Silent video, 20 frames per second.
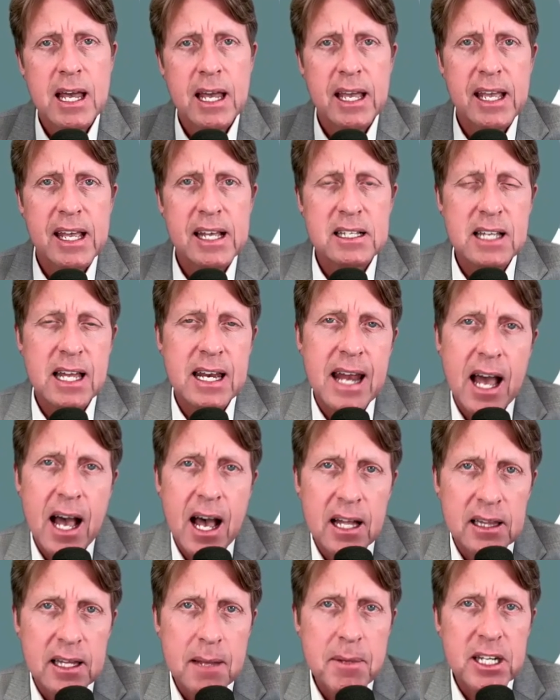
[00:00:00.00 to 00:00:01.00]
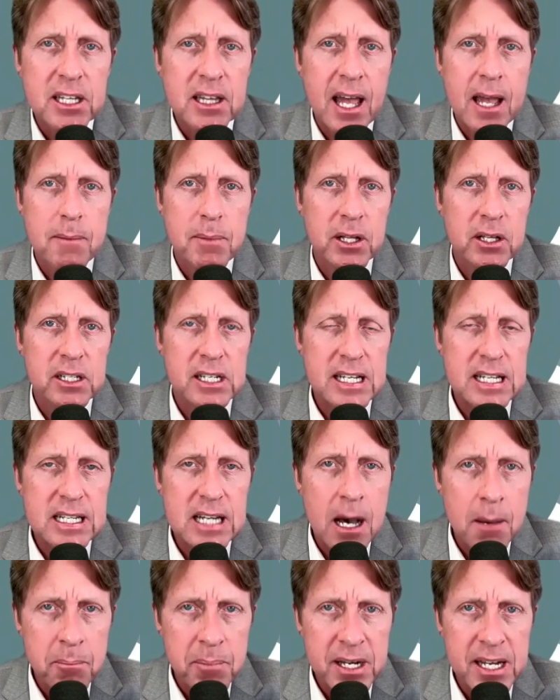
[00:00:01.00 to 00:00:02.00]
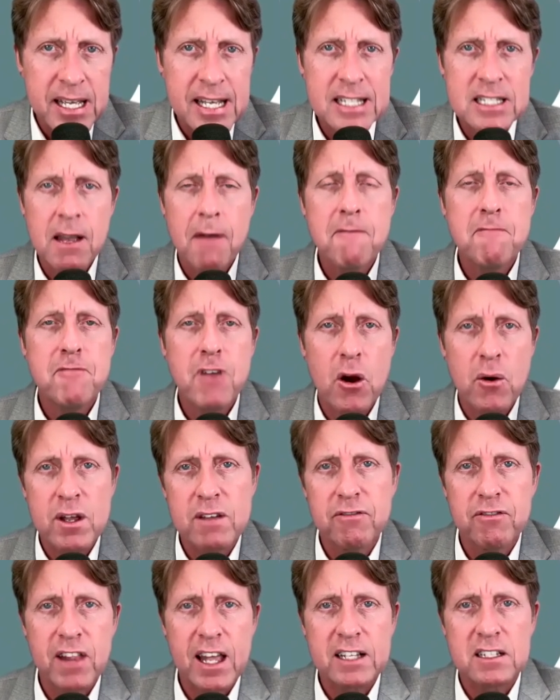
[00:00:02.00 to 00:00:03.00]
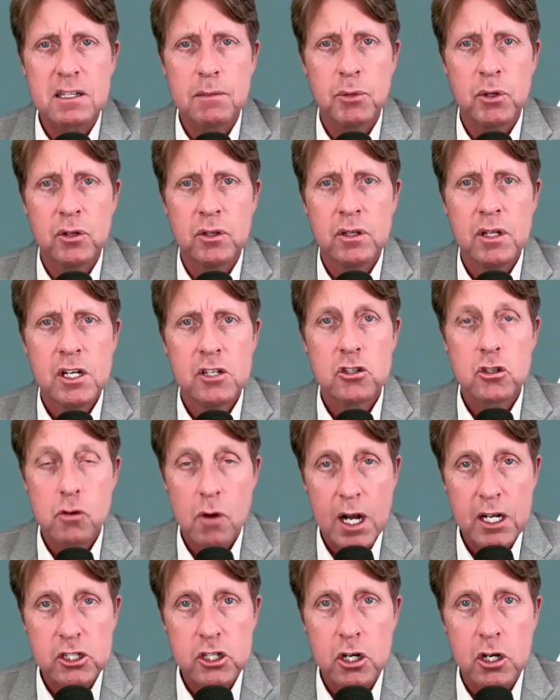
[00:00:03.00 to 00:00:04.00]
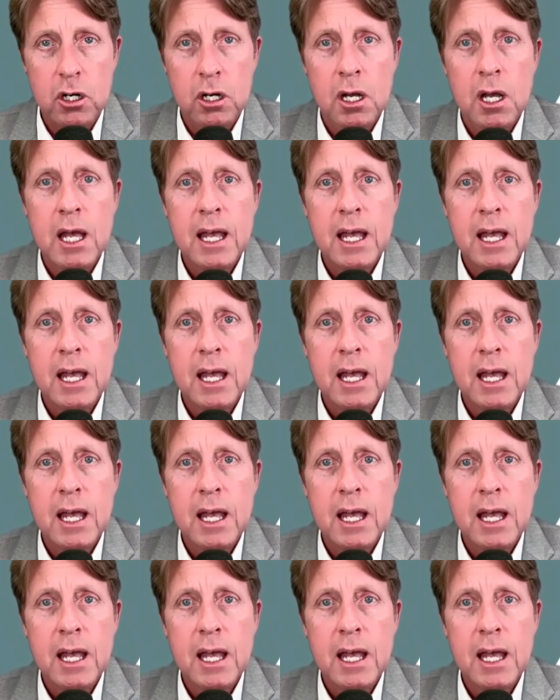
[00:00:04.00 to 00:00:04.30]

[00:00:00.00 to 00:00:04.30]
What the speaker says: is a limited liability company is a very flexible structure.